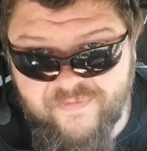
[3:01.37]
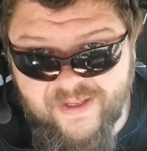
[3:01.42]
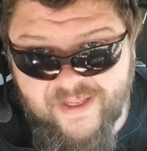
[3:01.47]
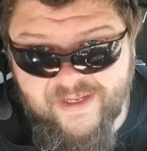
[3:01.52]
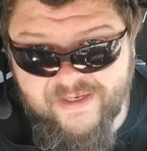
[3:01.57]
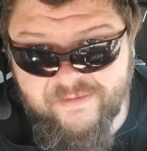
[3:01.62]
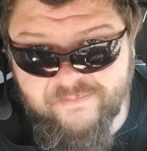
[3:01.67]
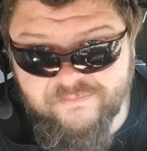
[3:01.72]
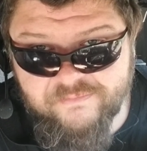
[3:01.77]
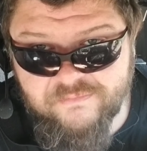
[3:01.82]

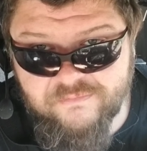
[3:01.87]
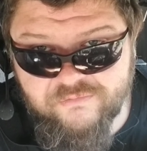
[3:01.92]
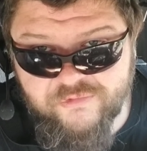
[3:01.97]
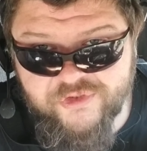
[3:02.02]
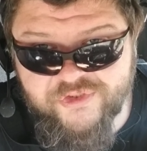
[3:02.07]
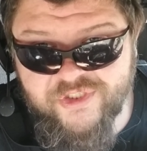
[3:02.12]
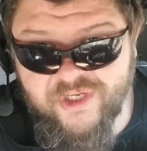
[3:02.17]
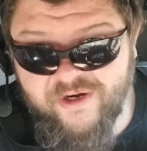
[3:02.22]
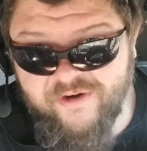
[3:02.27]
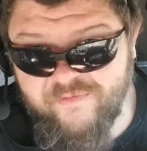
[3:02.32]
find
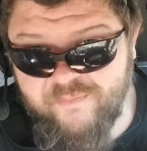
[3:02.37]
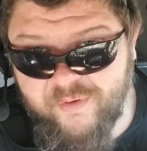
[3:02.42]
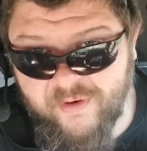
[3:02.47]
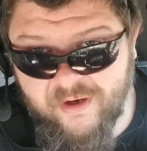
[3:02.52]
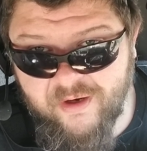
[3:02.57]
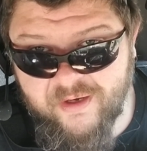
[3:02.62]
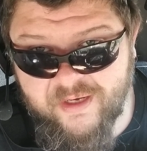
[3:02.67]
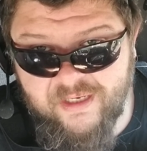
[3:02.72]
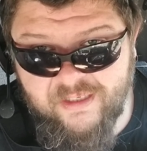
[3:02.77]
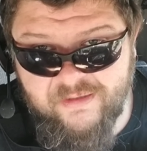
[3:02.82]
reserve
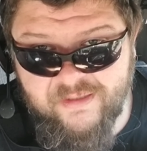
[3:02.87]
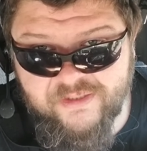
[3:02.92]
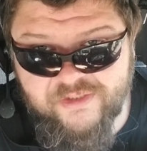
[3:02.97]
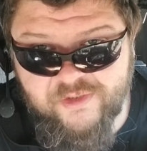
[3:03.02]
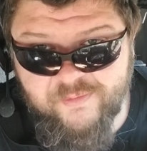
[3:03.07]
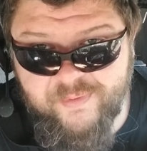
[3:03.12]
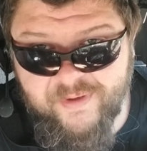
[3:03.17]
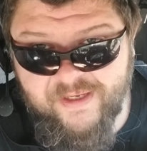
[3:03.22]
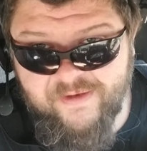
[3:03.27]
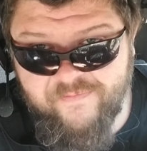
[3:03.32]
parking that
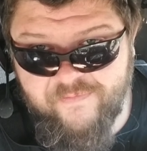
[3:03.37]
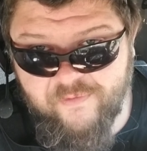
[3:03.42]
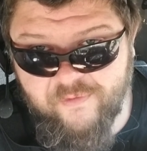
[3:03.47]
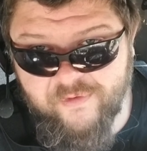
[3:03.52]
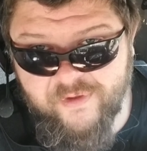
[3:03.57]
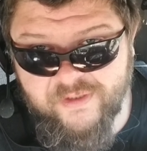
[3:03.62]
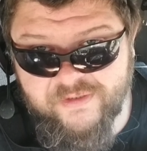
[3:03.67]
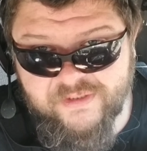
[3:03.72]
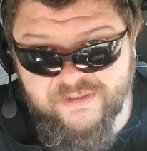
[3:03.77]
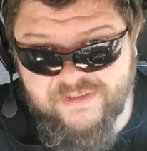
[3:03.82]
you pay
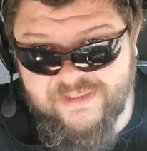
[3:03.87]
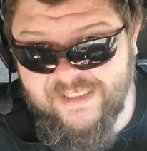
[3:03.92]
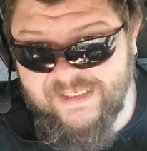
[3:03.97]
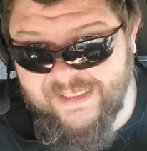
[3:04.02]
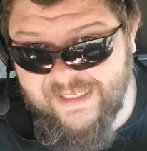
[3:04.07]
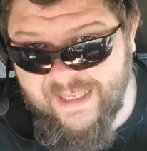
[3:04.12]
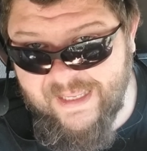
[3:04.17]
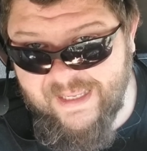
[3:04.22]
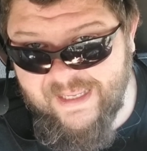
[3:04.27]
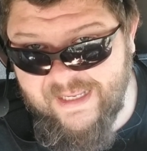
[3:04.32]
for at the
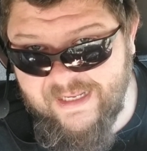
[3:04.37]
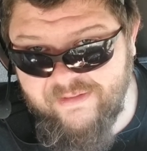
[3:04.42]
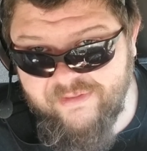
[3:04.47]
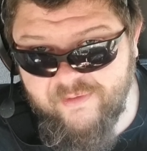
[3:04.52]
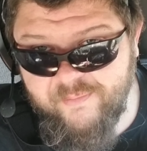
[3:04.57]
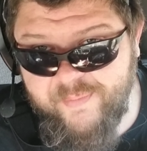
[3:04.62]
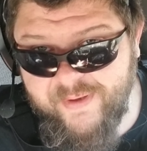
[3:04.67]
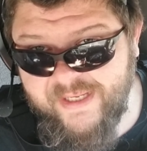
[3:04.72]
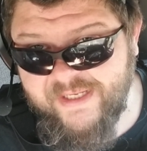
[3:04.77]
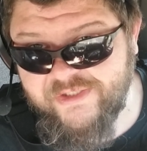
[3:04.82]
TA and
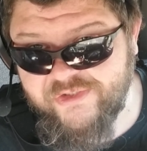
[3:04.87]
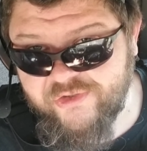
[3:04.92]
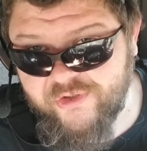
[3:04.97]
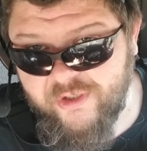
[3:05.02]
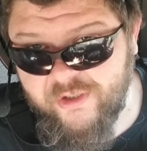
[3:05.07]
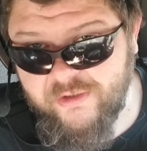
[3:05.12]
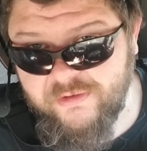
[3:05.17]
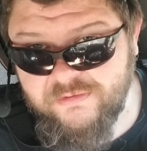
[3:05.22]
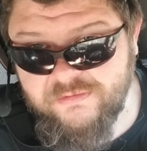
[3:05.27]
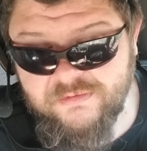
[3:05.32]
the
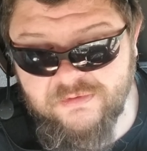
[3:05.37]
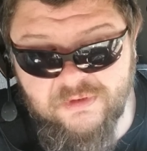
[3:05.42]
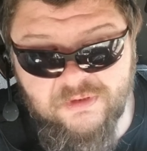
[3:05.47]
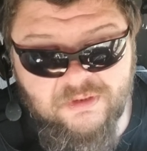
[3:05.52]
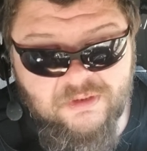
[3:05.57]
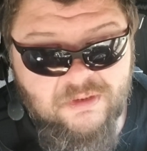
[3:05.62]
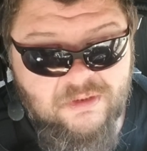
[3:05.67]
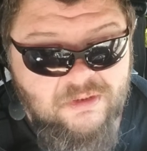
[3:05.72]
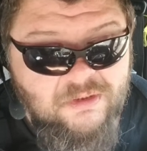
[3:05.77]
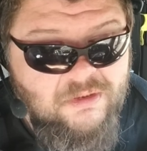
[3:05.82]
Petro,
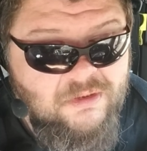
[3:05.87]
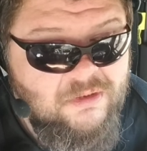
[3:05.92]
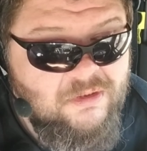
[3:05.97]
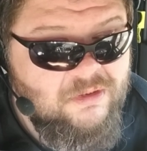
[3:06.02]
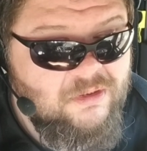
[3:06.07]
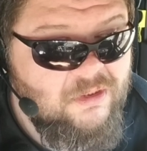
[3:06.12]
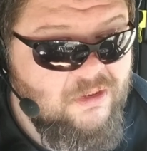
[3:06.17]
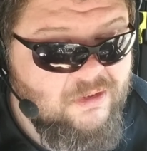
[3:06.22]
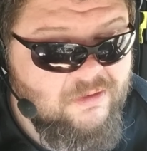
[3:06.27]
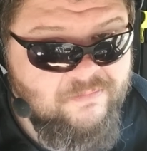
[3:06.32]

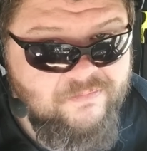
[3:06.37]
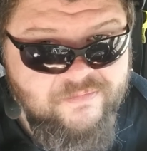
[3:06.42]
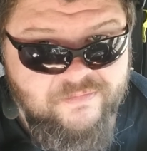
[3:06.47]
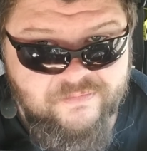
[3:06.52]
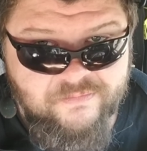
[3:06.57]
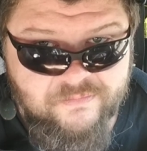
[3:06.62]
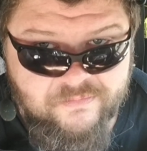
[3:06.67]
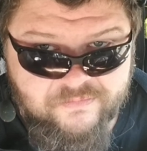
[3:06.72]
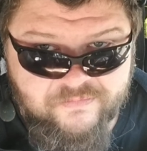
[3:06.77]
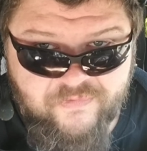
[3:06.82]
um,
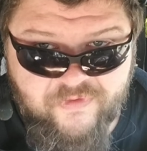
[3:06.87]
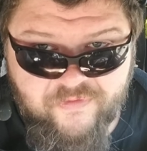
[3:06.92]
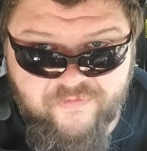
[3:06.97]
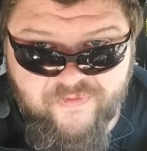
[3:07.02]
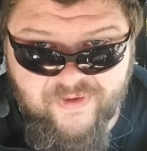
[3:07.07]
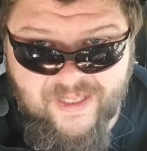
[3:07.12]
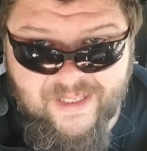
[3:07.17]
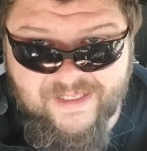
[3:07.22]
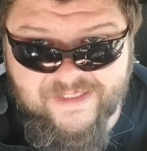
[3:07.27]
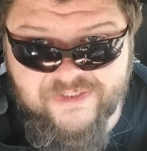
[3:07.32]
the
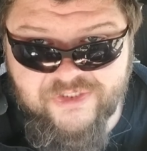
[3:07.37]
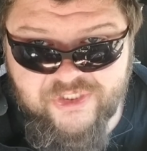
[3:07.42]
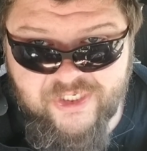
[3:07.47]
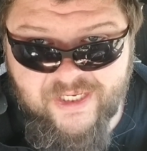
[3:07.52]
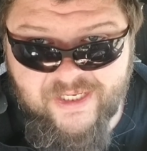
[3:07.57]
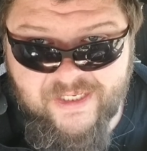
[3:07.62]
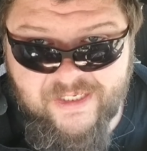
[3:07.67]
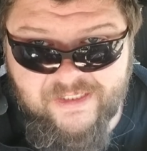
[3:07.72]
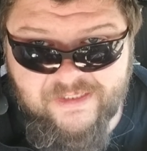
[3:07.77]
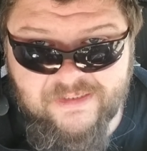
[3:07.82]
Flying
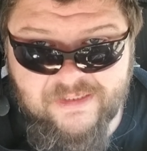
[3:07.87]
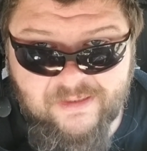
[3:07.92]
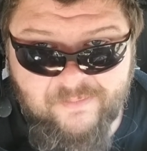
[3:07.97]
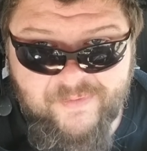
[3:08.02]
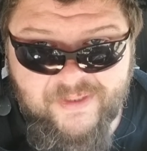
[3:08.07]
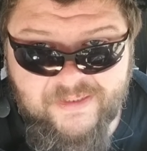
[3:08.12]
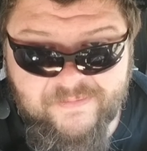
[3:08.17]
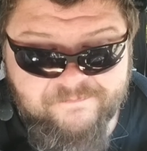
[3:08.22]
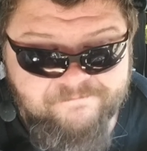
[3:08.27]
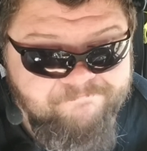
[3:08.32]
J, I
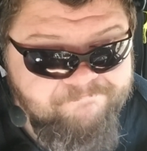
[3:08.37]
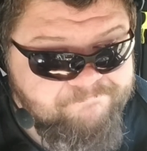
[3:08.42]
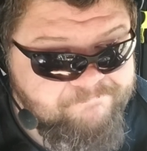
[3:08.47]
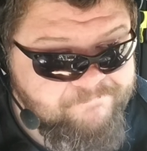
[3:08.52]
mean,